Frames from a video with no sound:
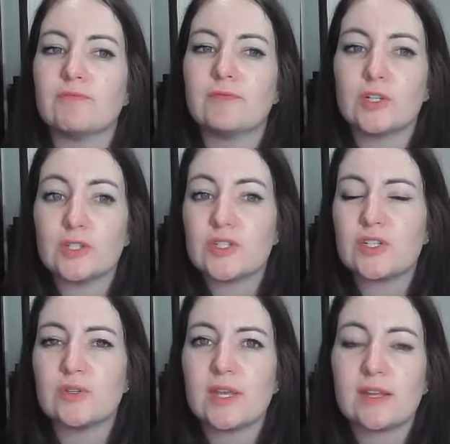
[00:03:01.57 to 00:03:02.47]
the first
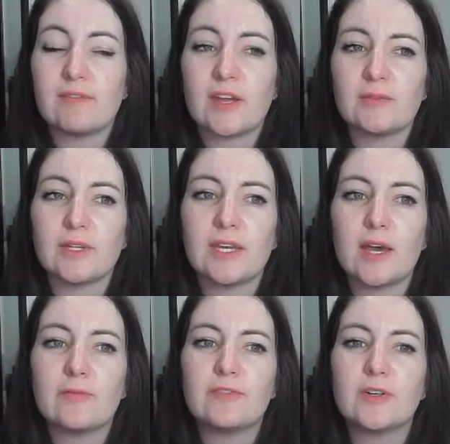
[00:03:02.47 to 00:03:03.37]
2 that I find really
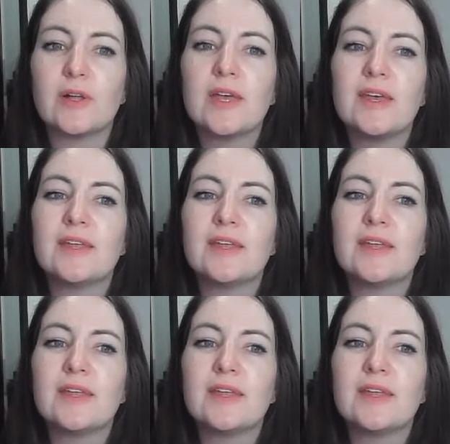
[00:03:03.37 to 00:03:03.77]
helpful.